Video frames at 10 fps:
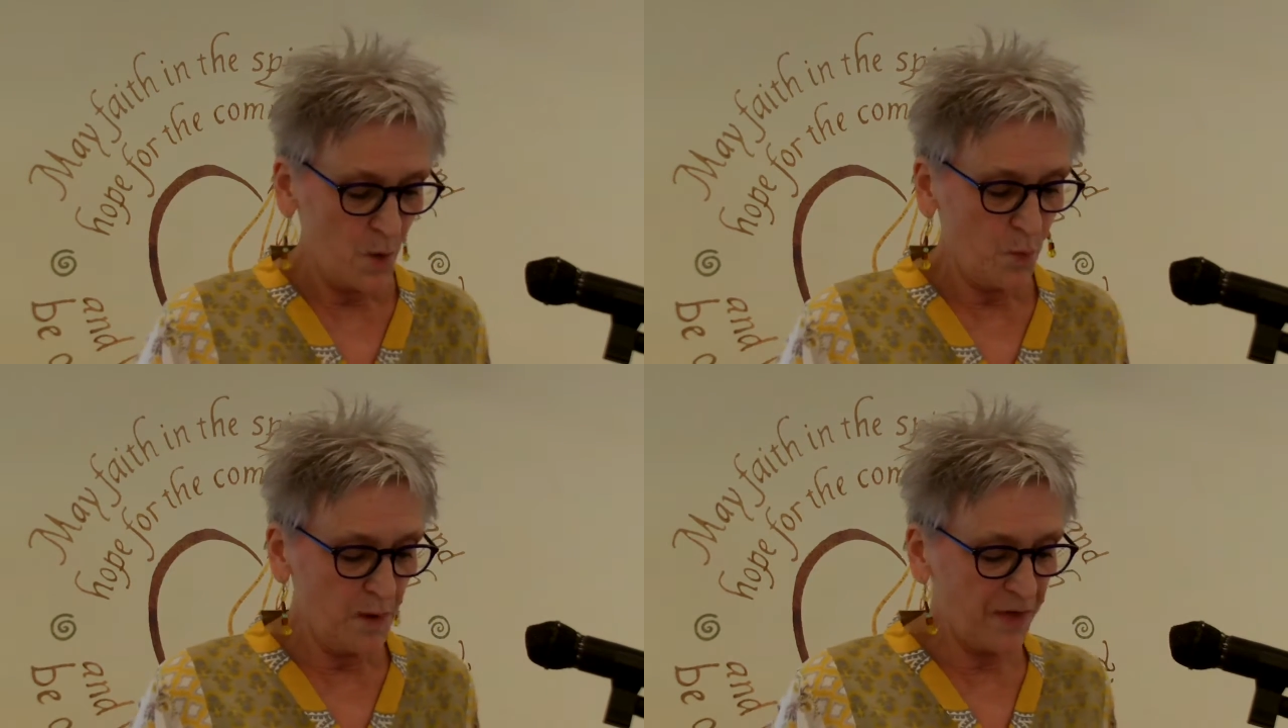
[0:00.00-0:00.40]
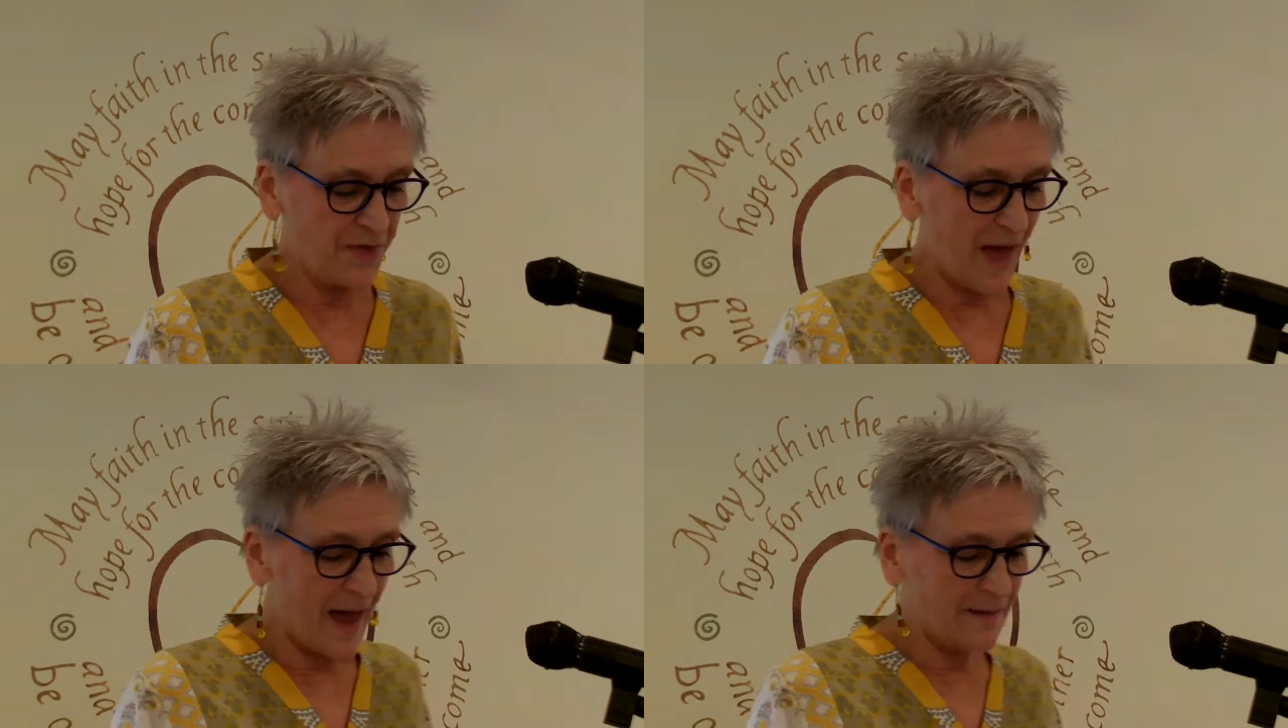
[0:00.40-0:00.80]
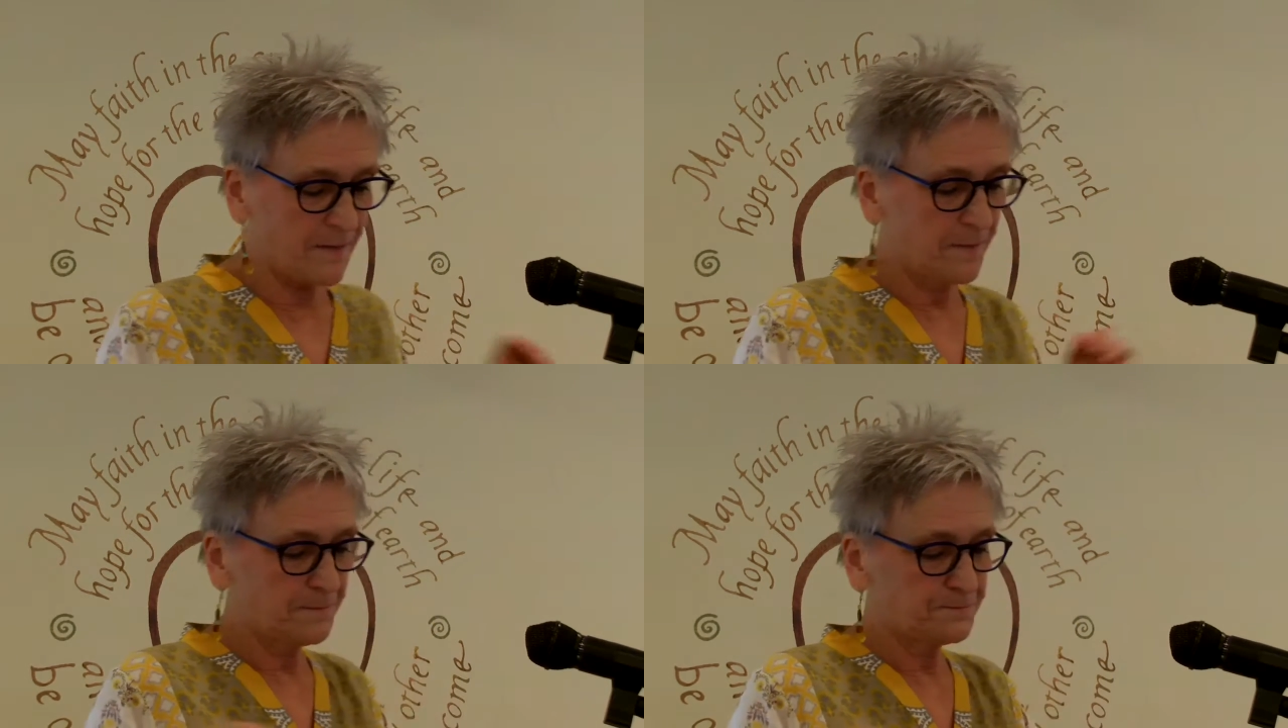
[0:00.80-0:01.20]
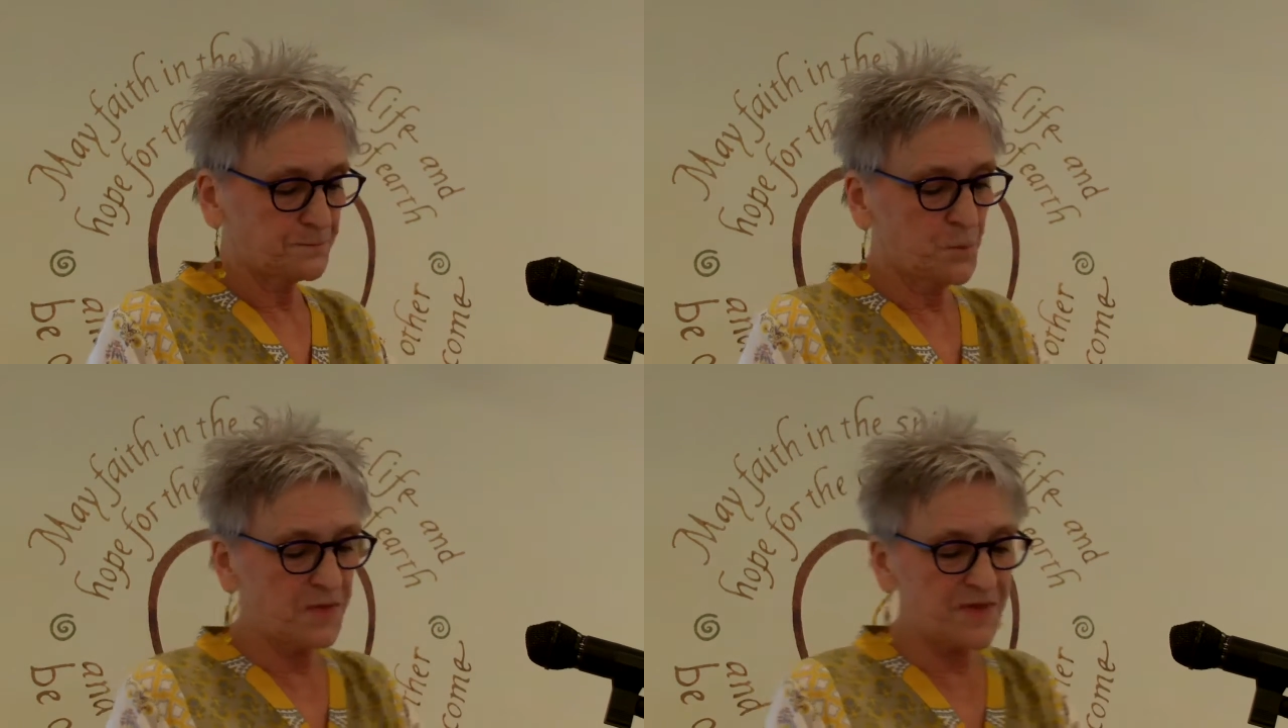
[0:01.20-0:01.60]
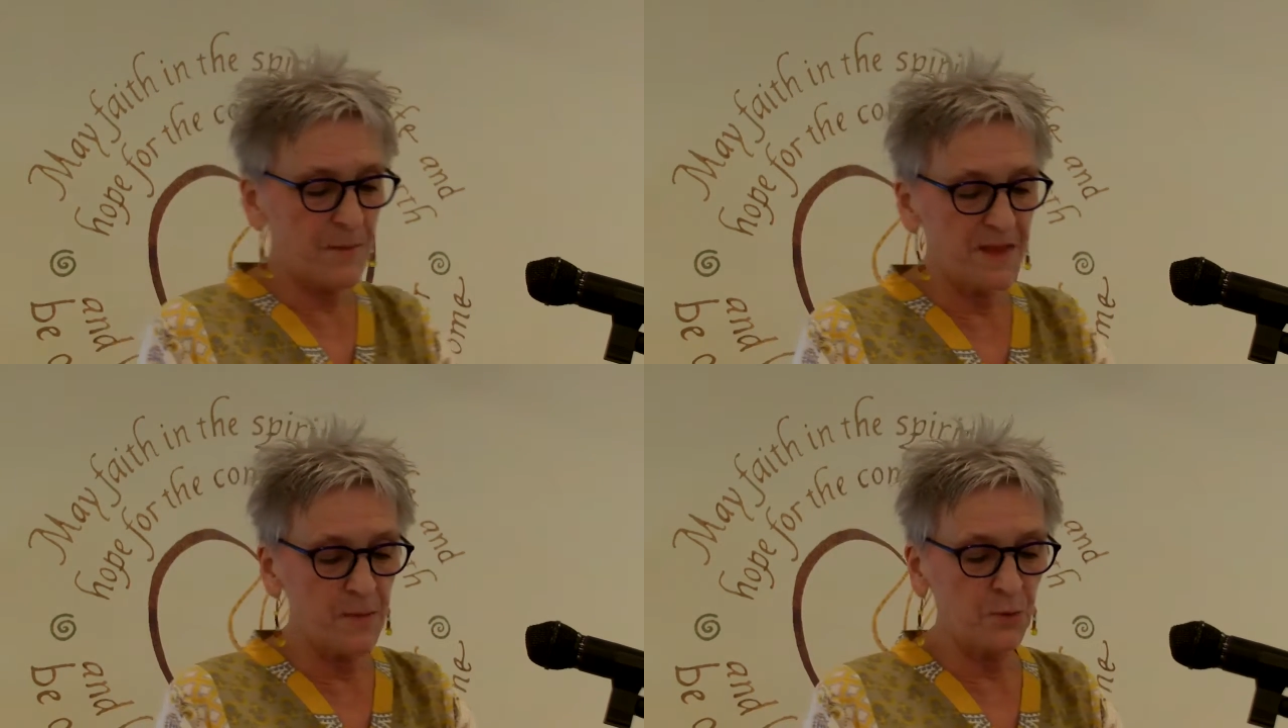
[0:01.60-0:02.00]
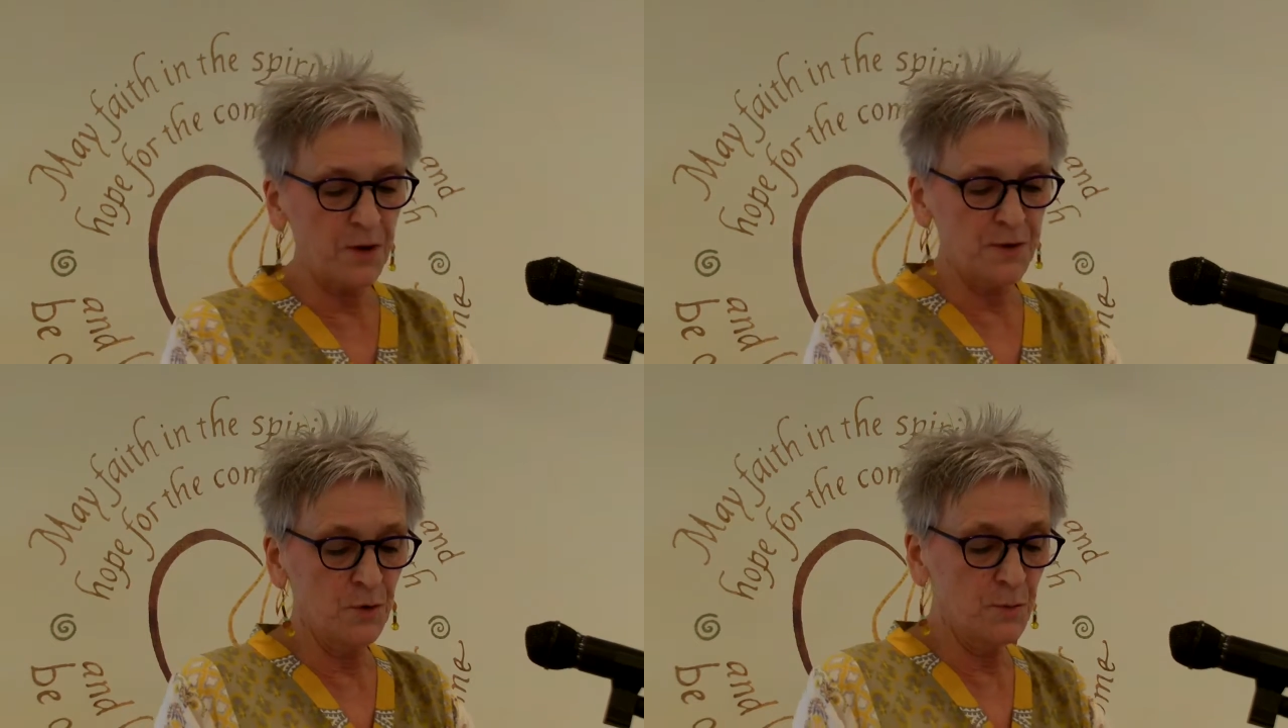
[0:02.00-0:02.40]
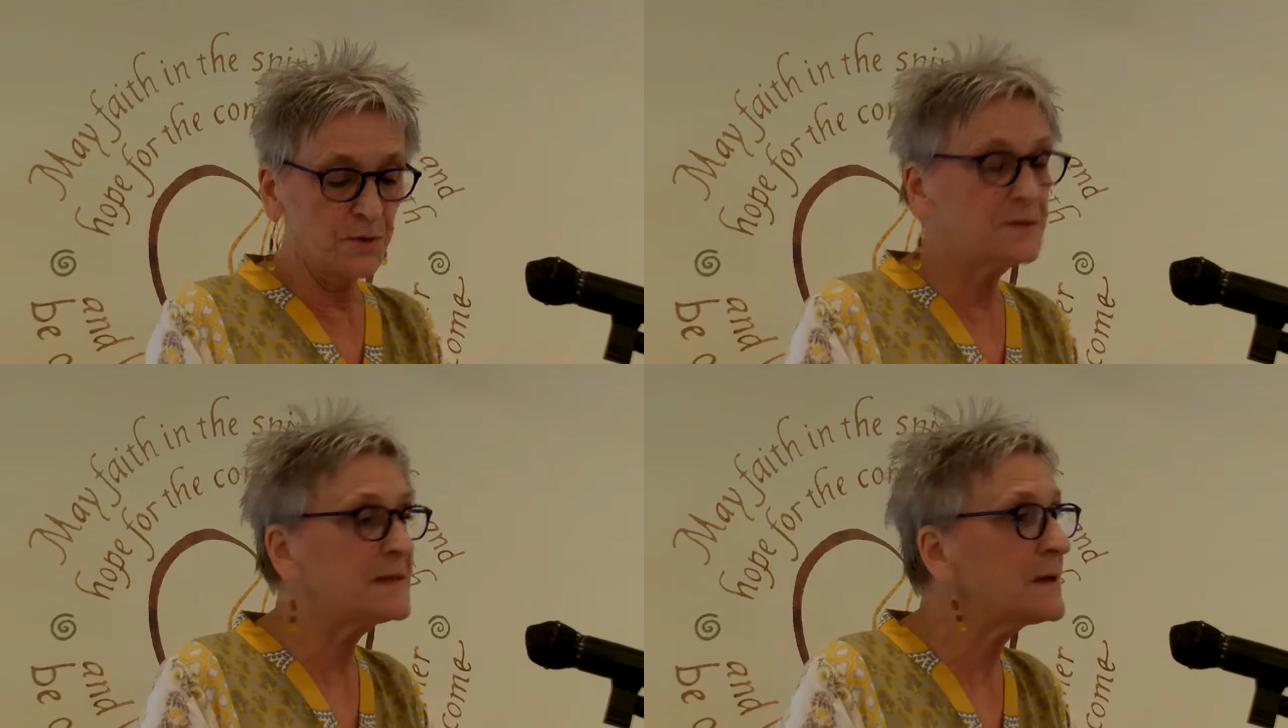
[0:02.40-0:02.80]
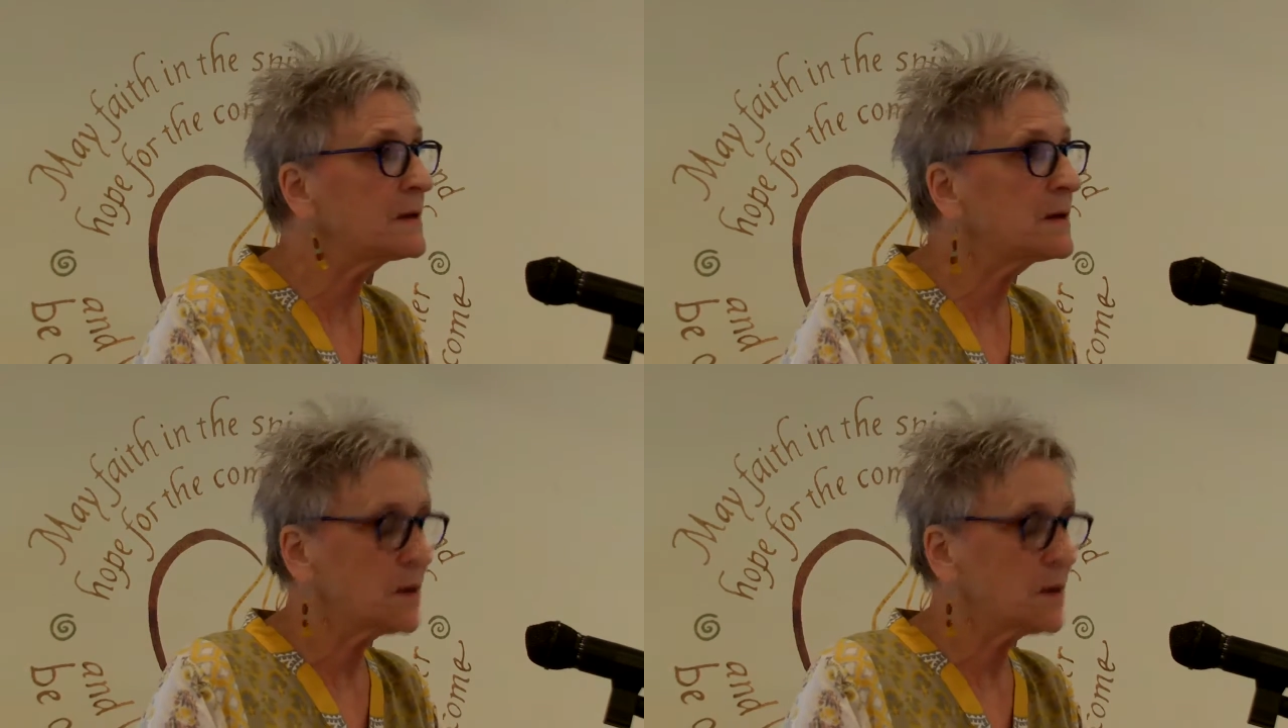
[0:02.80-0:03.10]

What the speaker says: With them they brought new music,